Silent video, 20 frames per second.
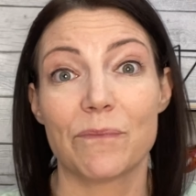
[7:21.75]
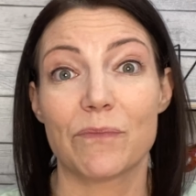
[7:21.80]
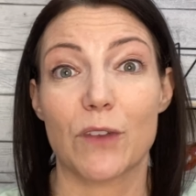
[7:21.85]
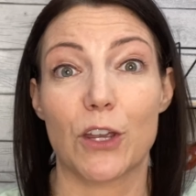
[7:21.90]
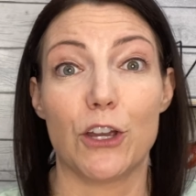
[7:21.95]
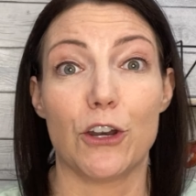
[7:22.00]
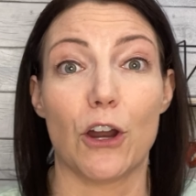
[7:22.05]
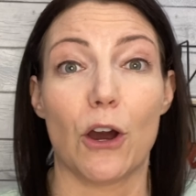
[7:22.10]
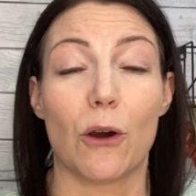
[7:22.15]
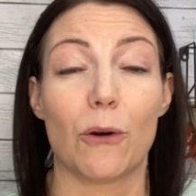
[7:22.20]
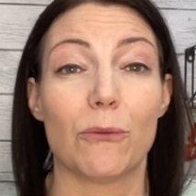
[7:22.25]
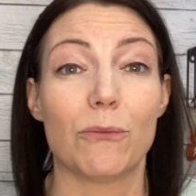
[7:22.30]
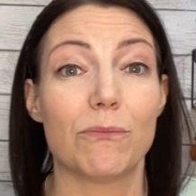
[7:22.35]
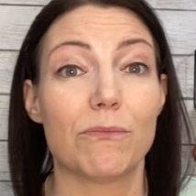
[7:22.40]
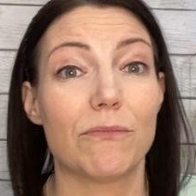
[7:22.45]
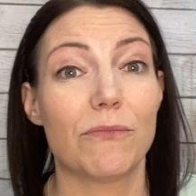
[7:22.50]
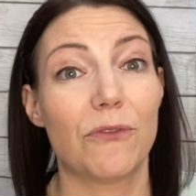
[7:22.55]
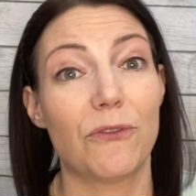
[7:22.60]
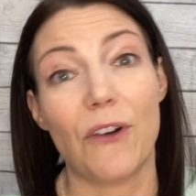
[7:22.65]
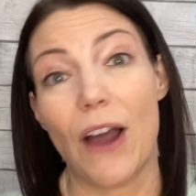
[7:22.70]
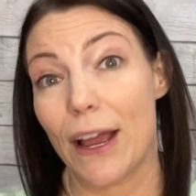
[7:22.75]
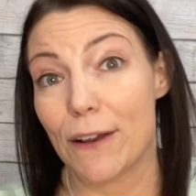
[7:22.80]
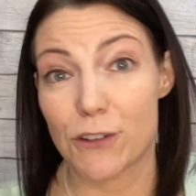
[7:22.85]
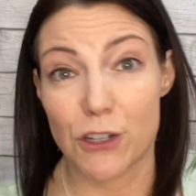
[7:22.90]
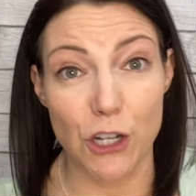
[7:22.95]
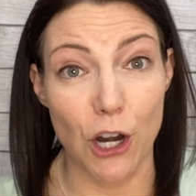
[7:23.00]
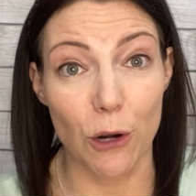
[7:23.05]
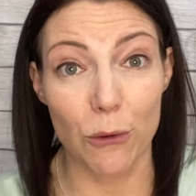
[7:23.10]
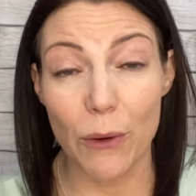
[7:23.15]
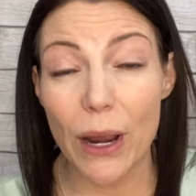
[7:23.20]

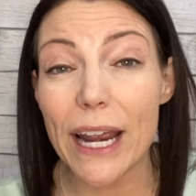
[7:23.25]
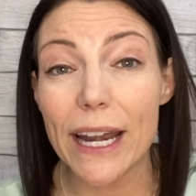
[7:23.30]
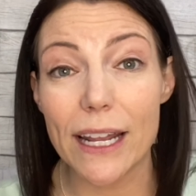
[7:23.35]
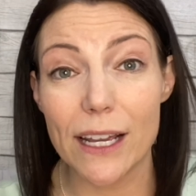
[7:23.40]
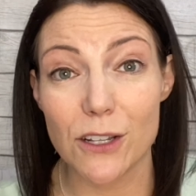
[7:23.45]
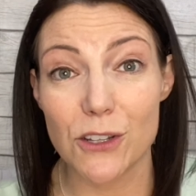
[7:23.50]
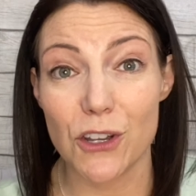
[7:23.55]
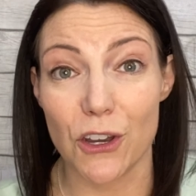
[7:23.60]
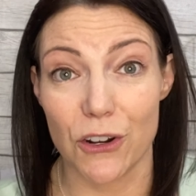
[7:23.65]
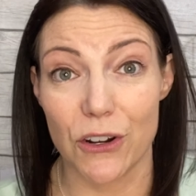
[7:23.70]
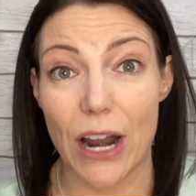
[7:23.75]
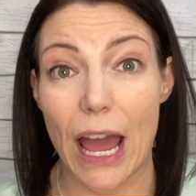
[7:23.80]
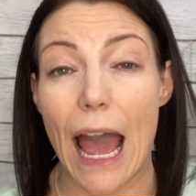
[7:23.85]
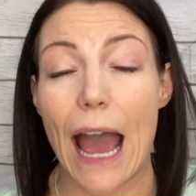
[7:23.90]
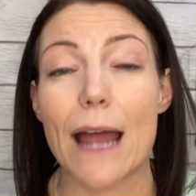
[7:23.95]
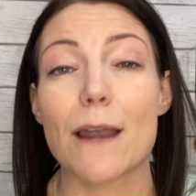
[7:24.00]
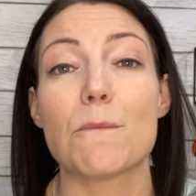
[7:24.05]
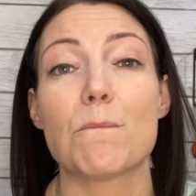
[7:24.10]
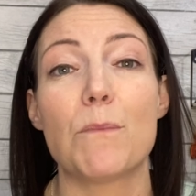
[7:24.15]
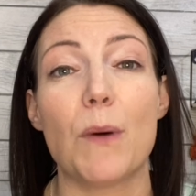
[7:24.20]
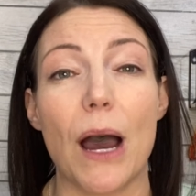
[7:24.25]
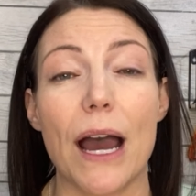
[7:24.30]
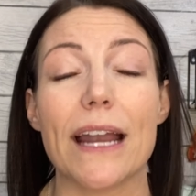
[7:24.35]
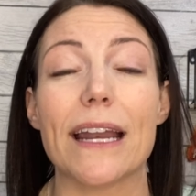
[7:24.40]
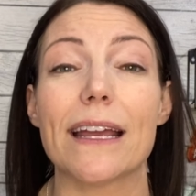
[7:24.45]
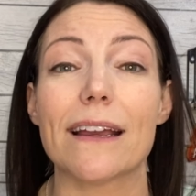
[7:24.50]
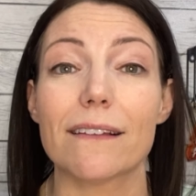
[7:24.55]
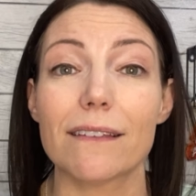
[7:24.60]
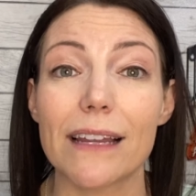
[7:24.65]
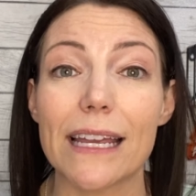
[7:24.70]
5-star ratings or not,
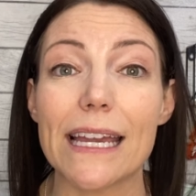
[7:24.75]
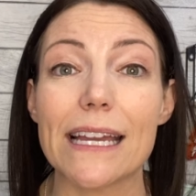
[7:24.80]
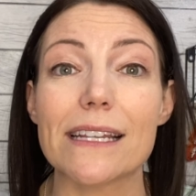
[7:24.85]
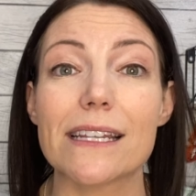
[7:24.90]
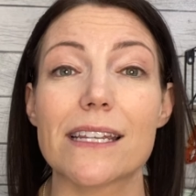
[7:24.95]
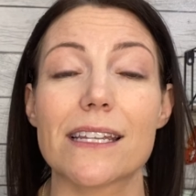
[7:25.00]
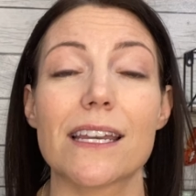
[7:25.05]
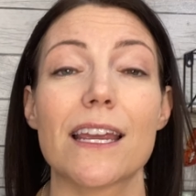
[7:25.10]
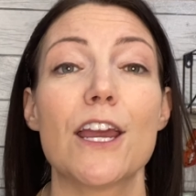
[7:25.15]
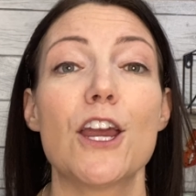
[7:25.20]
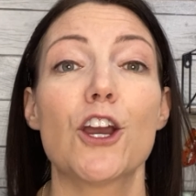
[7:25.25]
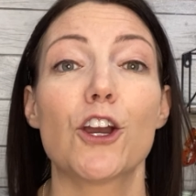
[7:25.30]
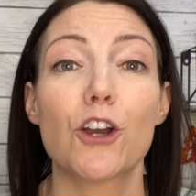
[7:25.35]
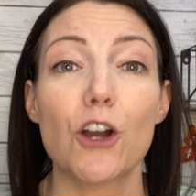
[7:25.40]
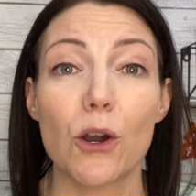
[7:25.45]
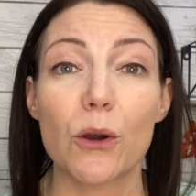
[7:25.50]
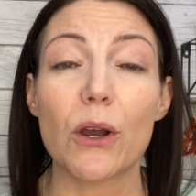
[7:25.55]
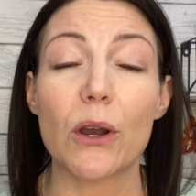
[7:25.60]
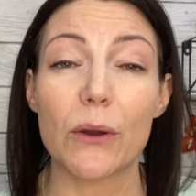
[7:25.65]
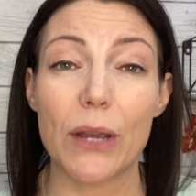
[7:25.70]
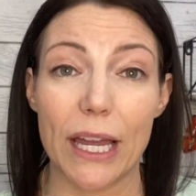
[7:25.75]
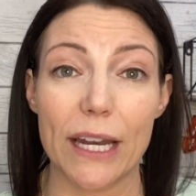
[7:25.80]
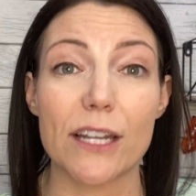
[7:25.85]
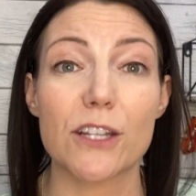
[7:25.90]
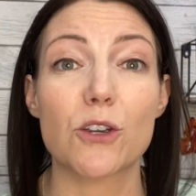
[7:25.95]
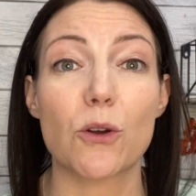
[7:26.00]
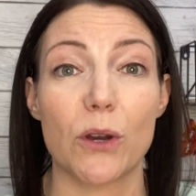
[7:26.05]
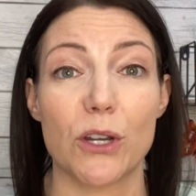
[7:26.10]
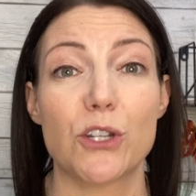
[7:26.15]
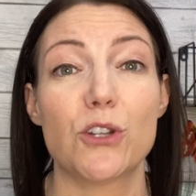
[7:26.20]
but at least GoGoKid
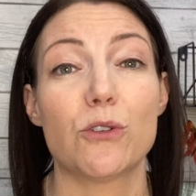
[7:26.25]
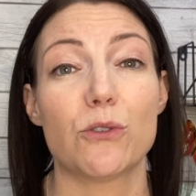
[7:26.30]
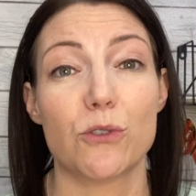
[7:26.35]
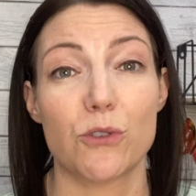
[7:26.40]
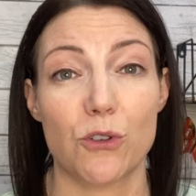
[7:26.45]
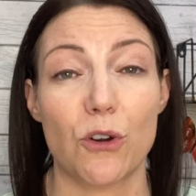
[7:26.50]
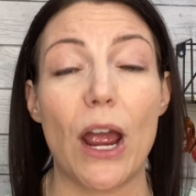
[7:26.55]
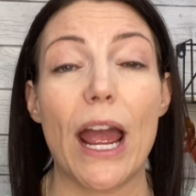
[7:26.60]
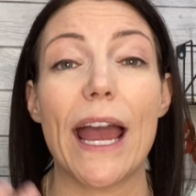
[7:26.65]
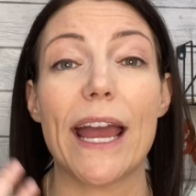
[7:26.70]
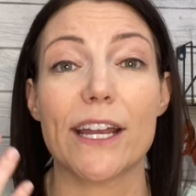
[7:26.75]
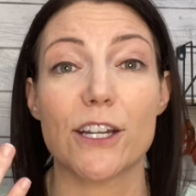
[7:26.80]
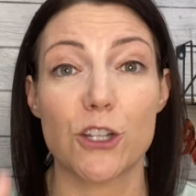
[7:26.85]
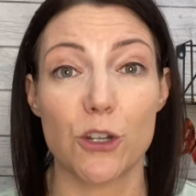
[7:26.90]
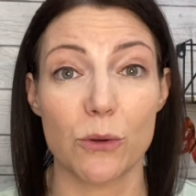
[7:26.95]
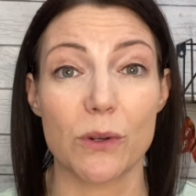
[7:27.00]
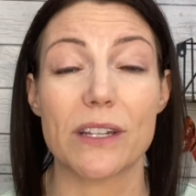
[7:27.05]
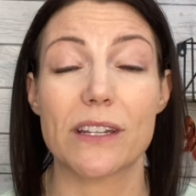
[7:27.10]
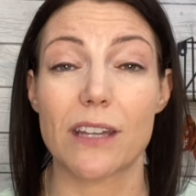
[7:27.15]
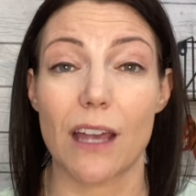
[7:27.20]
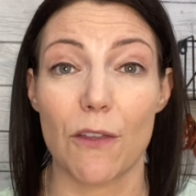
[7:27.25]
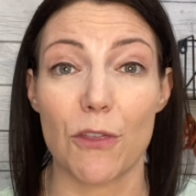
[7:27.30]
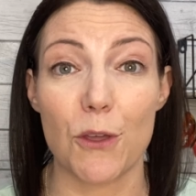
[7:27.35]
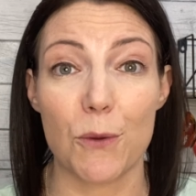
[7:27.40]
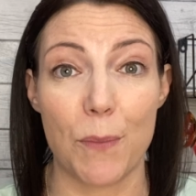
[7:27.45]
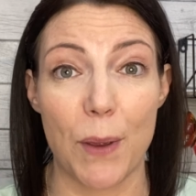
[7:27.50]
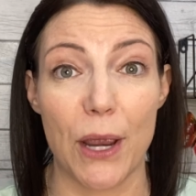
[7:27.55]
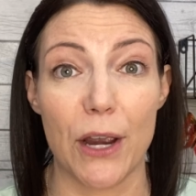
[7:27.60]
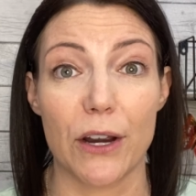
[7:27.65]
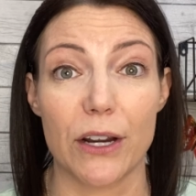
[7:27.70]
is going to try to incent the
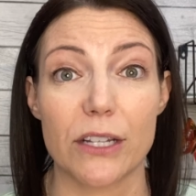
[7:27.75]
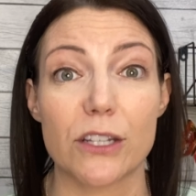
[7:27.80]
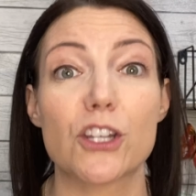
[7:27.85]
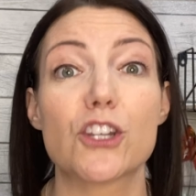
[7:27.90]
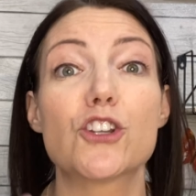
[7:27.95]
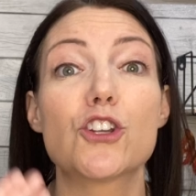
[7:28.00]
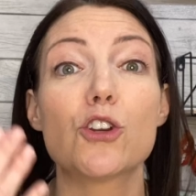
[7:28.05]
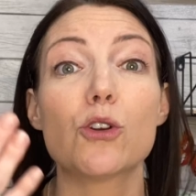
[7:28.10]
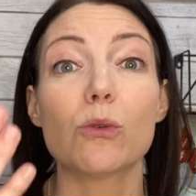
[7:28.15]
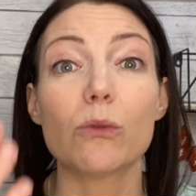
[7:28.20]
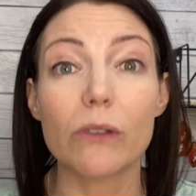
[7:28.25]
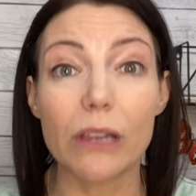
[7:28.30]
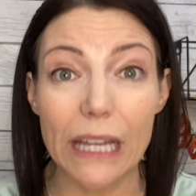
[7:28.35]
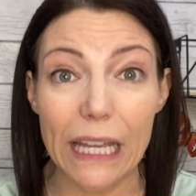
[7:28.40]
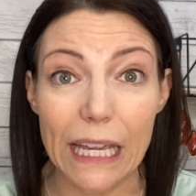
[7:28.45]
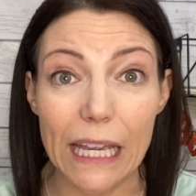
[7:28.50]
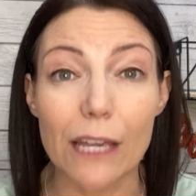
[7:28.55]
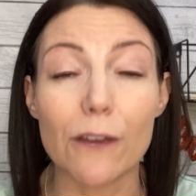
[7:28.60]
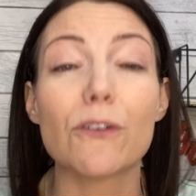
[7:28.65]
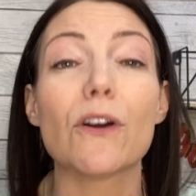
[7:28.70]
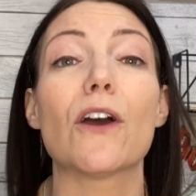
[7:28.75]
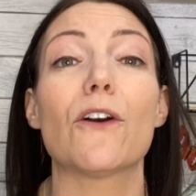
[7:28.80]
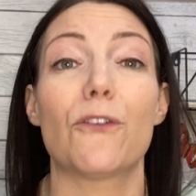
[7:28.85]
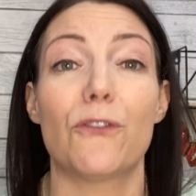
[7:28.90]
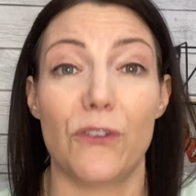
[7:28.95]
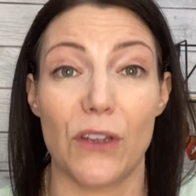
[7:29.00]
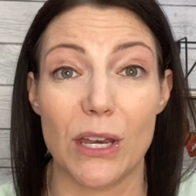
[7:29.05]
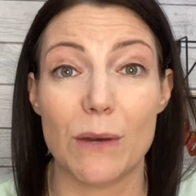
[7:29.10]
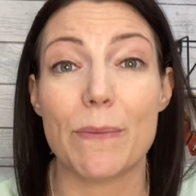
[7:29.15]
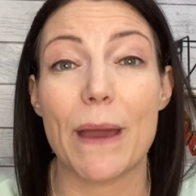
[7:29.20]
parents to leave
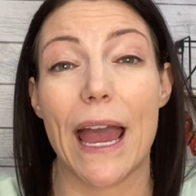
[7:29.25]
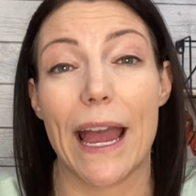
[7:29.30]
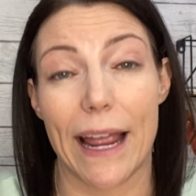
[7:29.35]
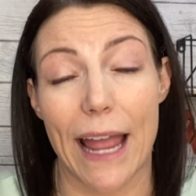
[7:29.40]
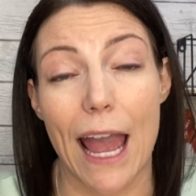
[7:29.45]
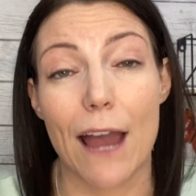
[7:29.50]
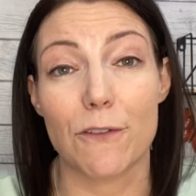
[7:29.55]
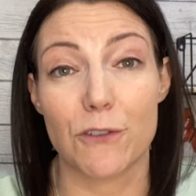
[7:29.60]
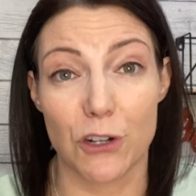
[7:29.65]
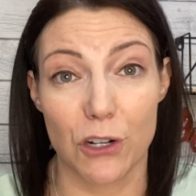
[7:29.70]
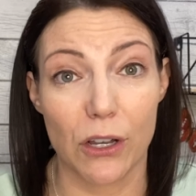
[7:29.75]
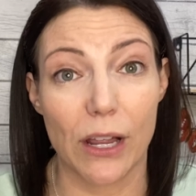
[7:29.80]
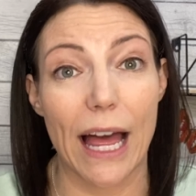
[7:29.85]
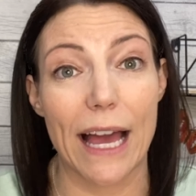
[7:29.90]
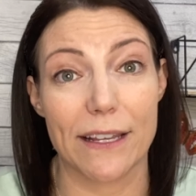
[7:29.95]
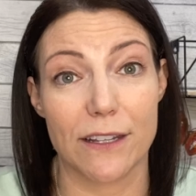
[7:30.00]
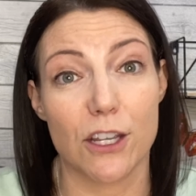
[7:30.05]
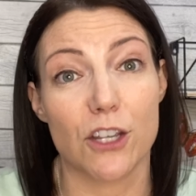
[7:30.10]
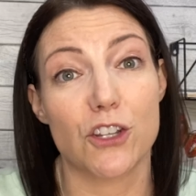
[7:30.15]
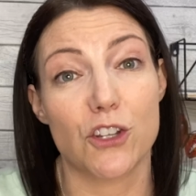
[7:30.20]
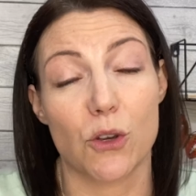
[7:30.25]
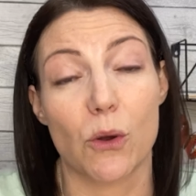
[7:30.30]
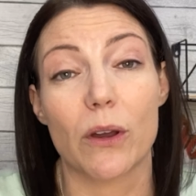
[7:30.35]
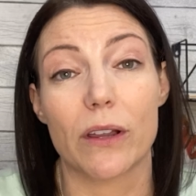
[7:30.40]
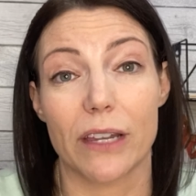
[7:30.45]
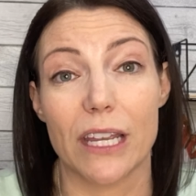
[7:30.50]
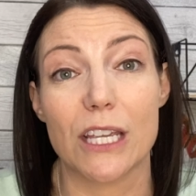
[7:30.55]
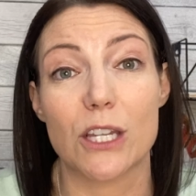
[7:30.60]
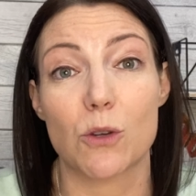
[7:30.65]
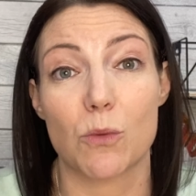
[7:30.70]
feedback after classes, so
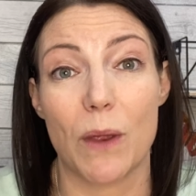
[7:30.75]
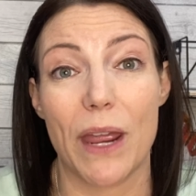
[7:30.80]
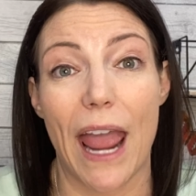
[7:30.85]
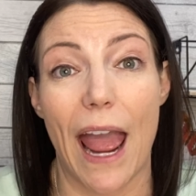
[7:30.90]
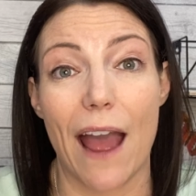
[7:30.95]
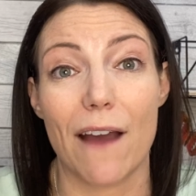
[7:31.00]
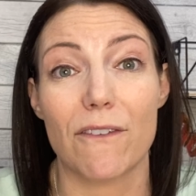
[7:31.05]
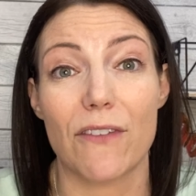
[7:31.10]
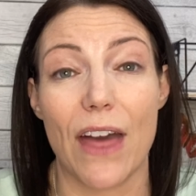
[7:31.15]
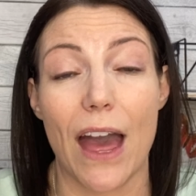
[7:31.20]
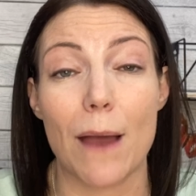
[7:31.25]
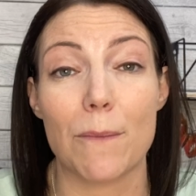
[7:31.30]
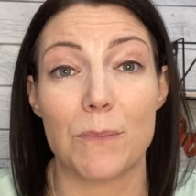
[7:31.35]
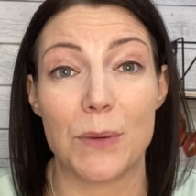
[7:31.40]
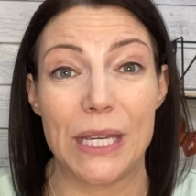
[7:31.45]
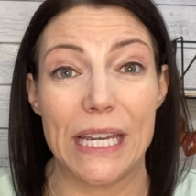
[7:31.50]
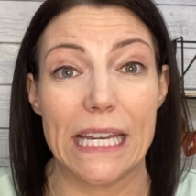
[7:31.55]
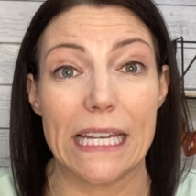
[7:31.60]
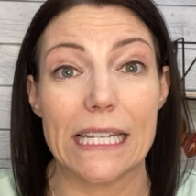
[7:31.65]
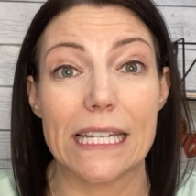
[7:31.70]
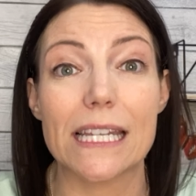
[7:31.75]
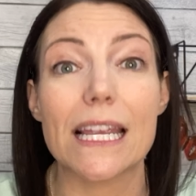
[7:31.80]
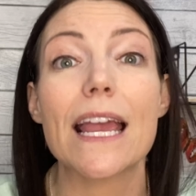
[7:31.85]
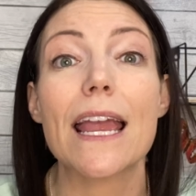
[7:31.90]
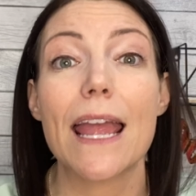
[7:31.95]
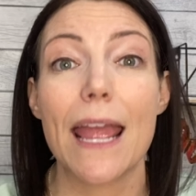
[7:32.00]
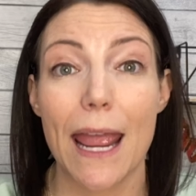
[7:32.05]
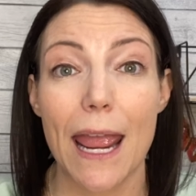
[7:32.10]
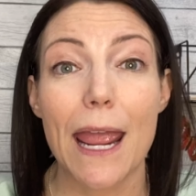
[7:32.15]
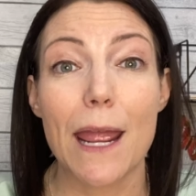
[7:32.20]
at least we have that piece
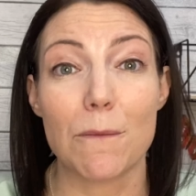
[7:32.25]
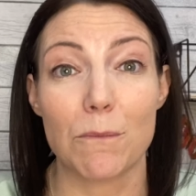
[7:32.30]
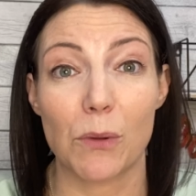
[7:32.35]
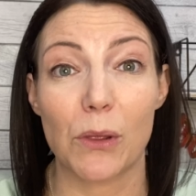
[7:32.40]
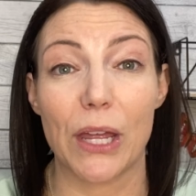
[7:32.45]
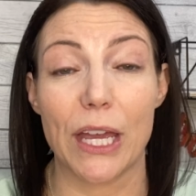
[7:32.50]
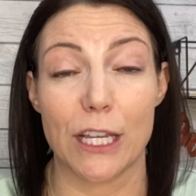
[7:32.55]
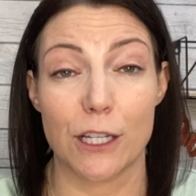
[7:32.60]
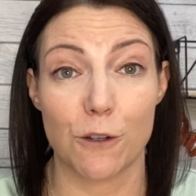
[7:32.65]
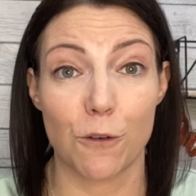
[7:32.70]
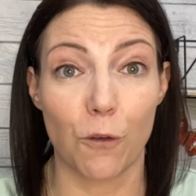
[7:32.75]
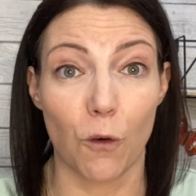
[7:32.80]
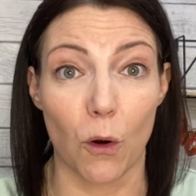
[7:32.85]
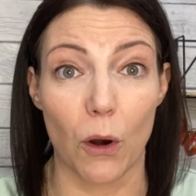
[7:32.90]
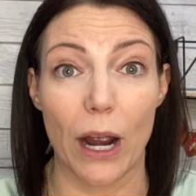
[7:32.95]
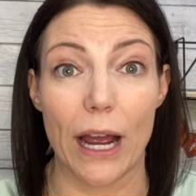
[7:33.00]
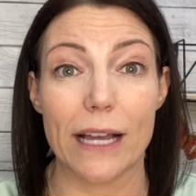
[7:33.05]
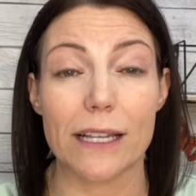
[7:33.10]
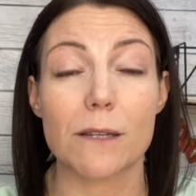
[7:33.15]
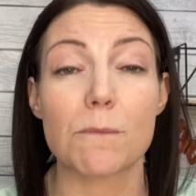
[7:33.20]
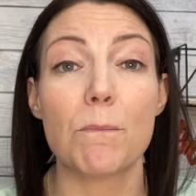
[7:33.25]
in place for us.